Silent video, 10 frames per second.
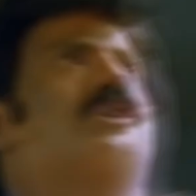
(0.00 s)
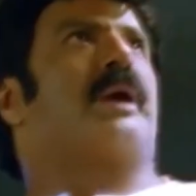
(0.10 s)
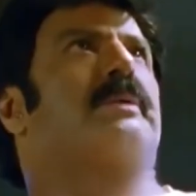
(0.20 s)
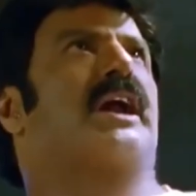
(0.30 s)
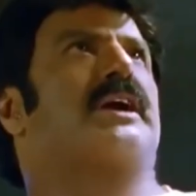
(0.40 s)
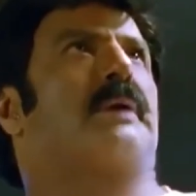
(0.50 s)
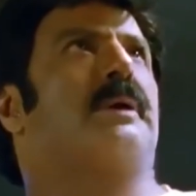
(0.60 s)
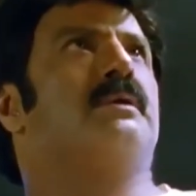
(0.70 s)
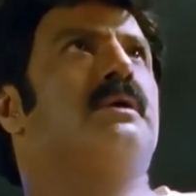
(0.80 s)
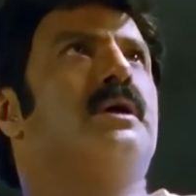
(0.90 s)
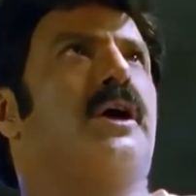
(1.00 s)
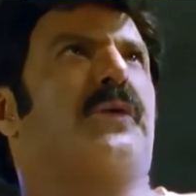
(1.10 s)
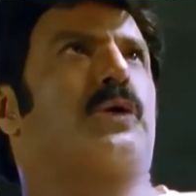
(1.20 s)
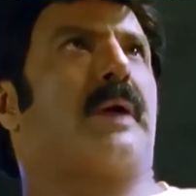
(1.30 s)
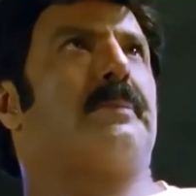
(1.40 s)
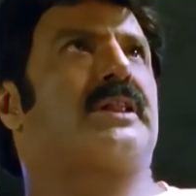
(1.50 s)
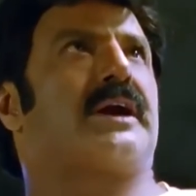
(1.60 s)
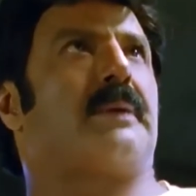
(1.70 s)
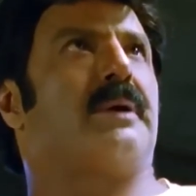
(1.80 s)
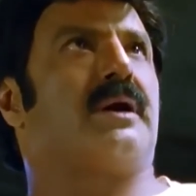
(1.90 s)
Don't trouble the trouble. If you
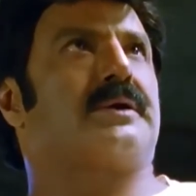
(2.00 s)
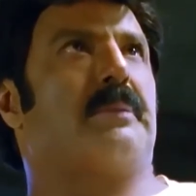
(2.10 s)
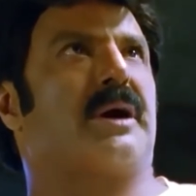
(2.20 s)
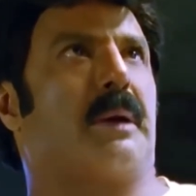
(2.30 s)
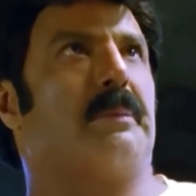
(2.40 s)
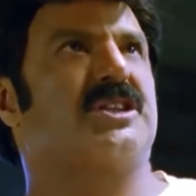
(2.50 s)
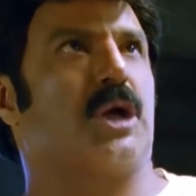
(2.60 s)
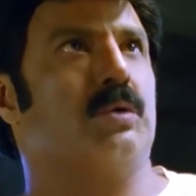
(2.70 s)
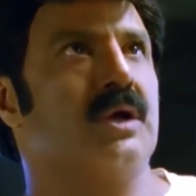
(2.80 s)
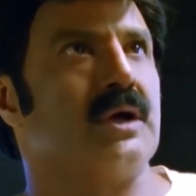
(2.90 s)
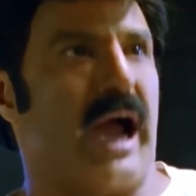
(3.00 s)
trouble the trouble, trouble troubles